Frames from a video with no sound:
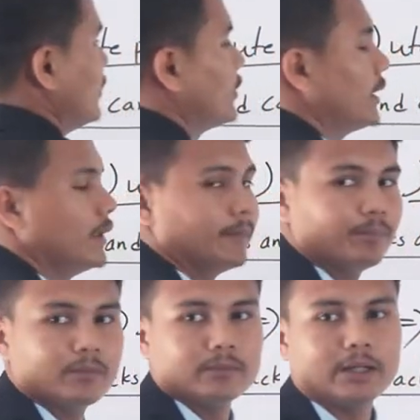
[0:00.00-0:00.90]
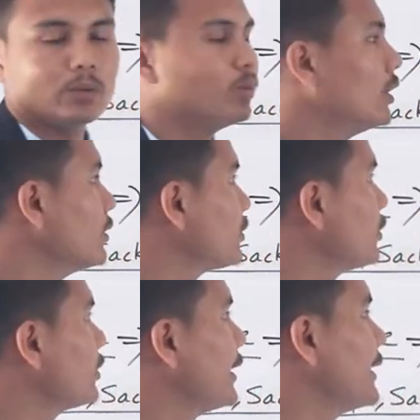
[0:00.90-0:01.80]
okay that woolen
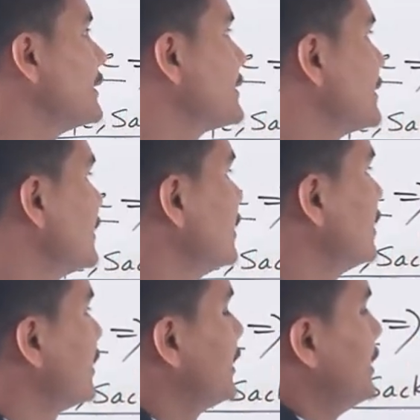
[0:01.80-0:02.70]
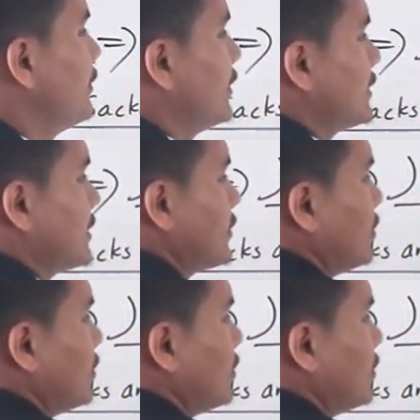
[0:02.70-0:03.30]
clothes give us